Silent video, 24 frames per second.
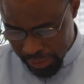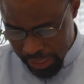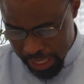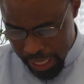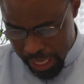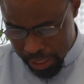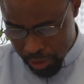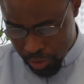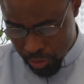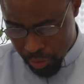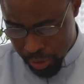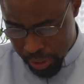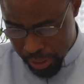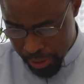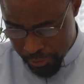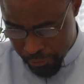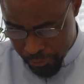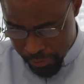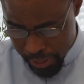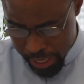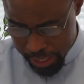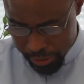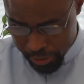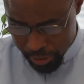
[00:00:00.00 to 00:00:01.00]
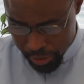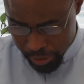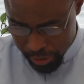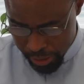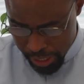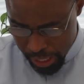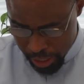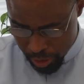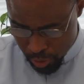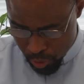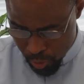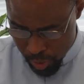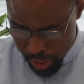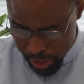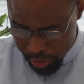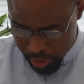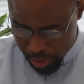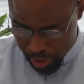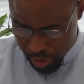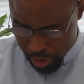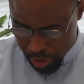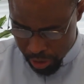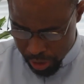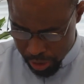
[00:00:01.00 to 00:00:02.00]
As we reflect on that
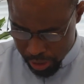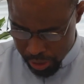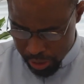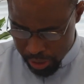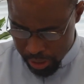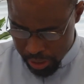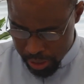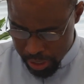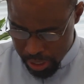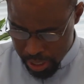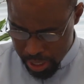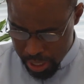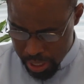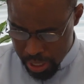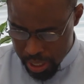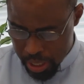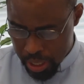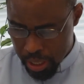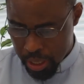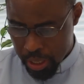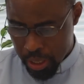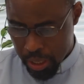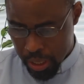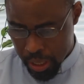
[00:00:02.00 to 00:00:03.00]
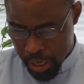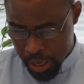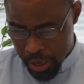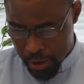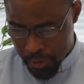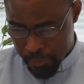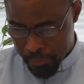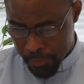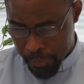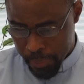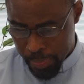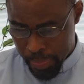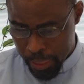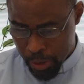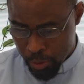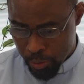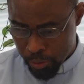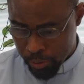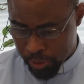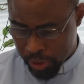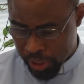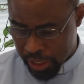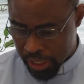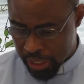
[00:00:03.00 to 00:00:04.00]
question, um,
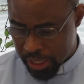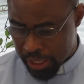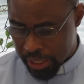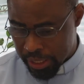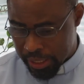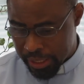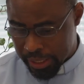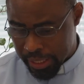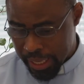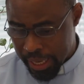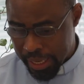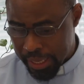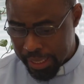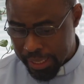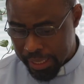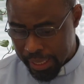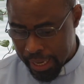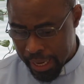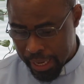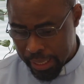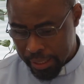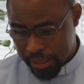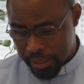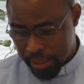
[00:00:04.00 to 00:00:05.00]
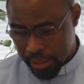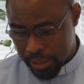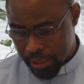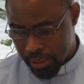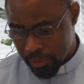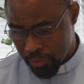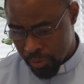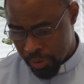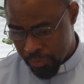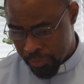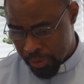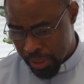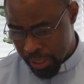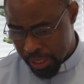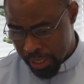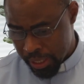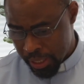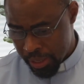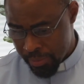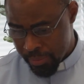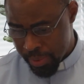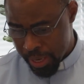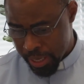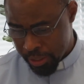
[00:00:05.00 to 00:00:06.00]
you see the stained glass with the
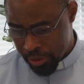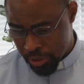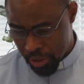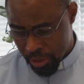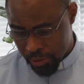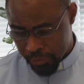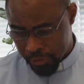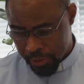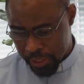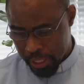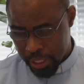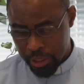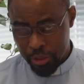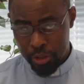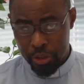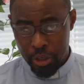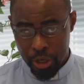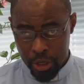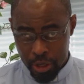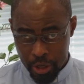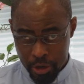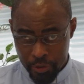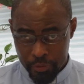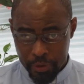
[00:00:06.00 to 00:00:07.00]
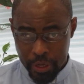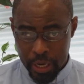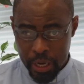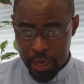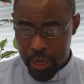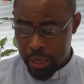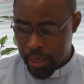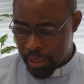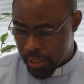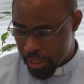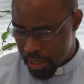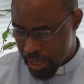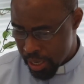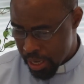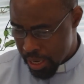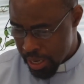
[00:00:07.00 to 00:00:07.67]
image of St. John of God,